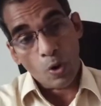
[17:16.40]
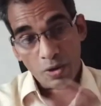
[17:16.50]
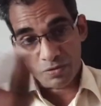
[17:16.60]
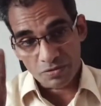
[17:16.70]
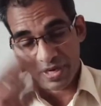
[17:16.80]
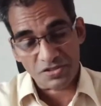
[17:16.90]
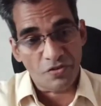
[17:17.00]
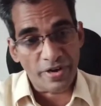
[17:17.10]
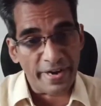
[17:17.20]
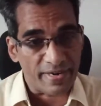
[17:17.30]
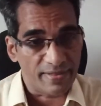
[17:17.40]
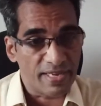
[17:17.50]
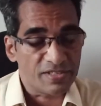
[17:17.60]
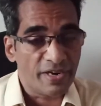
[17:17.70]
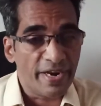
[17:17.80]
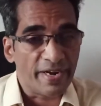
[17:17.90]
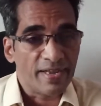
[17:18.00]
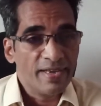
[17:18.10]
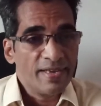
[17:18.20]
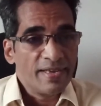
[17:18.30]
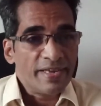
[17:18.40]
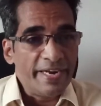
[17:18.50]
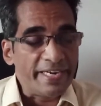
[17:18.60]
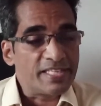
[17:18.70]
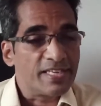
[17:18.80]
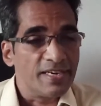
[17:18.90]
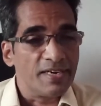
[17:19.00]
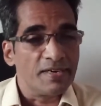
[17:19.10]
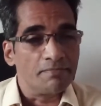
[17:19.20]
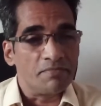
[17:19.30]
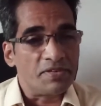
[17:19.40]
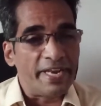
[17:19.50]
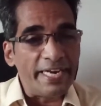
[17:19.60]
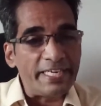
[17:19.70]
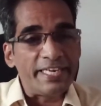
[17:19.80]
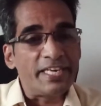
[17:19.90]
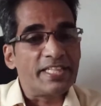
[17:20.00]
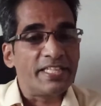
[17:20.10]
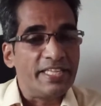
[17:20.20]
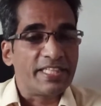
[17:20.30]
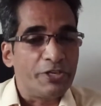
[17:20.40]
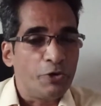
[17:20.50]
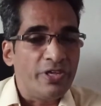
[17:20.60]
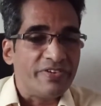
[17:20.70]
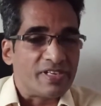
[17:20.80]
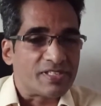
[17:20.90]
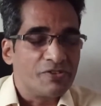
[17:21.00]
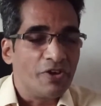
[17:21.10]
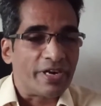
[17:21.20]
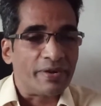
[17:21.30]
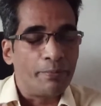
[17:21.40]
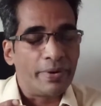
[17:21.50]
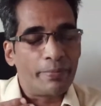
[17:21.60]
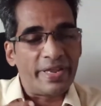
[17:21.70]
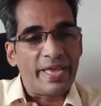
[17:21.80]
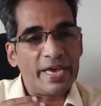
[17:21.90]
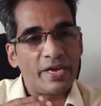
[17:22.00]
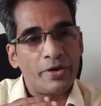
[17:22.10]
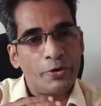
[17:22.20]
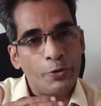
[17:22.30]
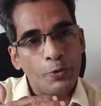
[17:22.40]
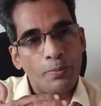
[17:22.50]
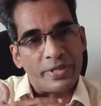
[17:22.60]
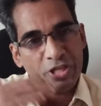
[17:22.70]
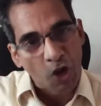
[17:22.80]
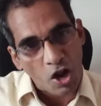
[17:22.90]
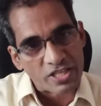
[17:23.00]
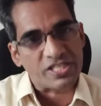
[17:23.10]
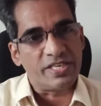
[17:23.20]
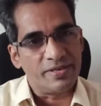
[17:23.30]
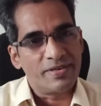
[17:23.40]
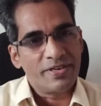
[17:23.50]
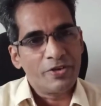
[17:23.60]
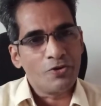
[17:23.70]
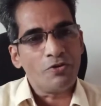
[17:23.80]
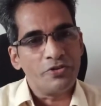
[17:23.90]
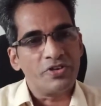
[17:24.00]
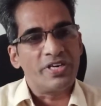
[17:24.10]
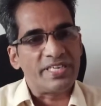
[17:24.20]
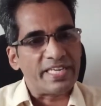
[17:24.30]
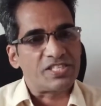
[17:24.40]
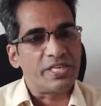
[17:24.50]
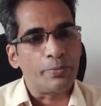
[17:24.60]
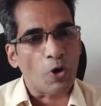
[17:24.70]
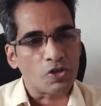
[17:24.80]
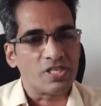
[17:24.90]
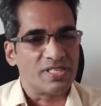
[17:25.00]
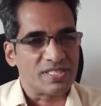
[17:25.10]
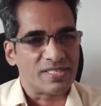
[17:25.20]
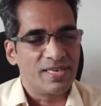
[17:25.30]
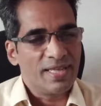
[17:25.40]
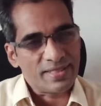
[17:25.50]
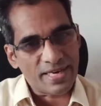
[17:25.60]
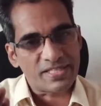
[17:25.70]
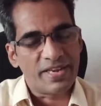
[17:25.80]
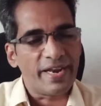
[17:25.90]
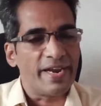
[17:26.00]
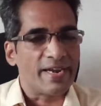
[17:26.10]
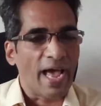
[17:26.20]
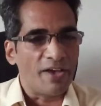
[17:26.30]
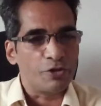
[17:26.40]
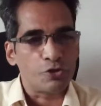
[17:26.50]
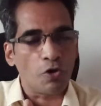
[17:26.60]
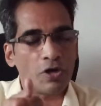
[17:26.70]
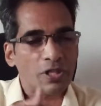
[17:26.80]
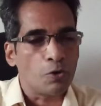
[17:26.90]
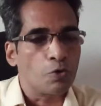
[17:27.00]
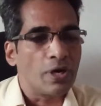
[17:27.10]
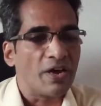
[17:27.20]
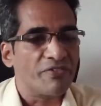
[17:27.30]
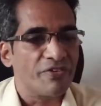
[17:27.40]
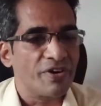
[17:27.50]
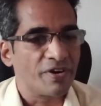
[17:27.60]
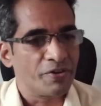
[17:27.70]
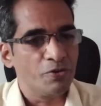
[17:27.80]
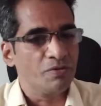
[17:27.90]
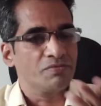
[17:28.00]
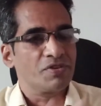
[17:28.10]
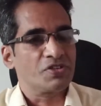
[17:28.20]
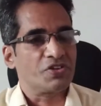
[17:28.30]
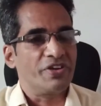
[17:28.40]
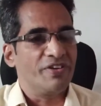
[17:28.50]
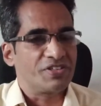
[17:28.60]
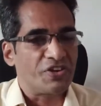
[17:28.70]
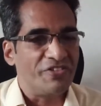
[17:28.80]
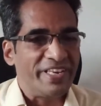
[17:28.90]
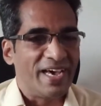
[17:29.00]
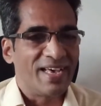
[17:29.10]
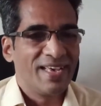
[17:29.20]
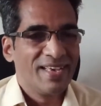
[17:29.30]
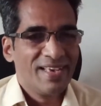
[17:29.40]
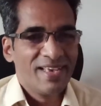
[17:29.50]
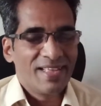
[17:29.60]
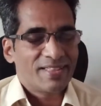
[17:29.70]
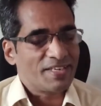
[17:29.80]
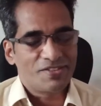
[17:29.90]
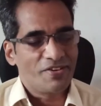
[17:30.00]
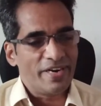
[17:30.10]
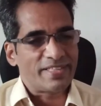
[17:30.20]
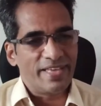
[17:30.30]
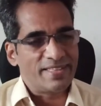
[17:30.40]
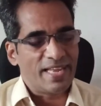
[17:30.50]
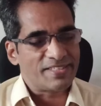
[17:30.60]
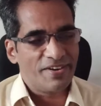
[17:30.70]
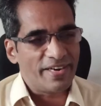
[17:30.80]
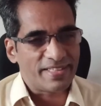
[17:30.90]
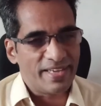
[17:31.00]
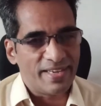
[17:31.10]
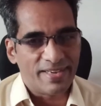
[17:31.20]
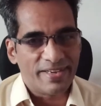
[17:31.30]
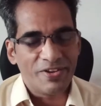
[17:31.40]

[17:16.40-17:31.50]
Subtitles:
Wow, that's great, that's great. It is a dent in the universe. You are bringing a new methodology, you know, in testing processes. That's great. I wish you all the good luck for you, Srivina. That's great thing. That's great thing.